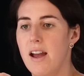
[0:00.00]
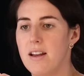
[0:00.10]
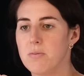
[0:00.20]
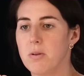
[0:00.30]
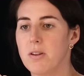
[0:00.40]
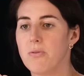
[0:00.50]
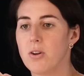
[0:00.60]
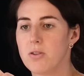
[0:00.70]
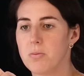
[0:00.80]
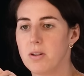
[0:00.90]
is with the
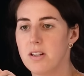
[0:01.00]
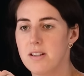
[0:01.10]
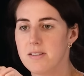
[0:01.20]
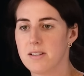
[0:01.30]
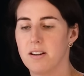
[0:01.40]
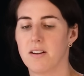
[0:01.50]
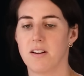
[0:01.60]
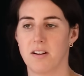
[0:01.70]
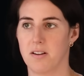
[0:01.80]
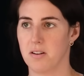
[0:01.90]
first release,
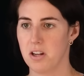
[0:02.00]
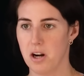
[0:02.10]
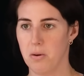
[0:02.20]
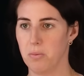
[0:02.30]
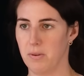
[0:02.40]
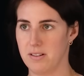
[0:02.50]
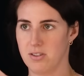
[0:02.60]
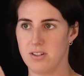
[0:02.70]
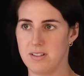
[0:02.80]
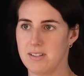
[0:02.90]
you know,
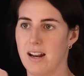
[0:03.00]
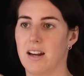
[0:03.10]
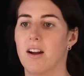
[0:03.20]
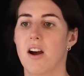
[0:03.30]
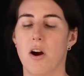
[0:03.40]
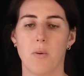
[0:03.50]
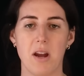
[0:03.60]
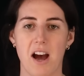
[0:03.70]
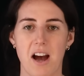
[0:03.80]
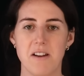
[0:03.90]
let's just say
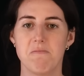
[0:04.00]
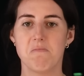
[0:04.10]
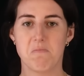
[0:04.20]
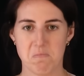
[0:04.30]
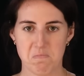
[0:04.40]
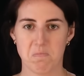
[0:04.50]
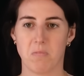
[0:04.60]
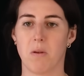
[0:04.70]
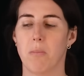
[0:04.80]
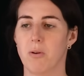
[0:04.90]
we had
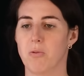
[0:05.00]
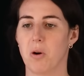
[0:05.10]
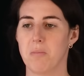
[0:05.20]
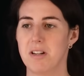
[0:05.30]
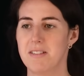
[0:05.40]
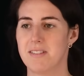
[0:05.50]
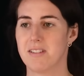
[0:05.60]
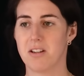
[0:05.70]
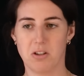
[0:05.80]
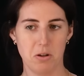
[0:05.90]

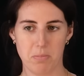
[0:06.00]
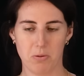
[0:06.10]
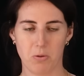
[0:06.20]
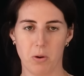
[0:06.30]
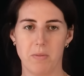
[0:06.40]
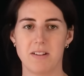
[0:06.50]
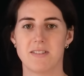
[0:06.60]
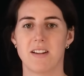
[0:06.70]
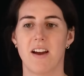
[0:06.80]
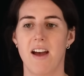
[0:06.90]
performance, good
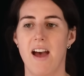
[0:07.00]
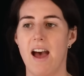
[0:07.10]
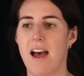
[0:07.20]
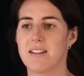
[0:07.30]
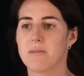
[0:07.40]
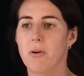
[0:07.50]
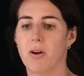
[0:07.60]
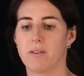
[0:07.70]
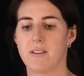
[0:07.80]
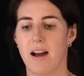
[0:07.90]
performance, and
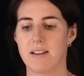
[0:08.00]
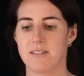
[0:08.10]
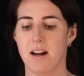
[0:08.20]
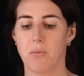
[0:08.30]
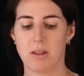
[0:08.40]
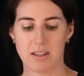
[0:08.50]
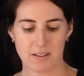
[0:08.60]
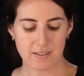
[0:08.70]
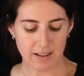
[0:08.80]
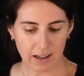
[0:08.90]
small size. Now, with the
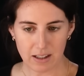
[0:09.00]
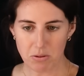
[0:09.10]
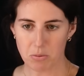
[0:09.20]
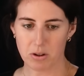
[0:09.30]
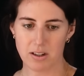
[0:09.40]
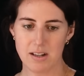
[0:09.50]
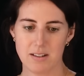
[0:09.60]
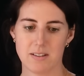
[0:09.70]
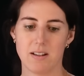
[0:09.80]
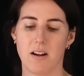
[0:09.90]
second
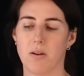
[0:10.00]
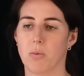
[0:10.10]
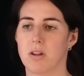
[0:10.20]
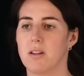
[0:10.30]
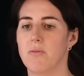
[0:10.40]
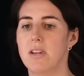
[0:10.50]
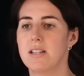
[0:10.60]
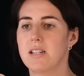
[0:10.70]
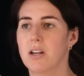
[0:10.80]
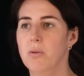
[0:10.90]
release, with the
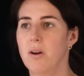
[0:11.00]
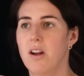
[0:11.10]
V2,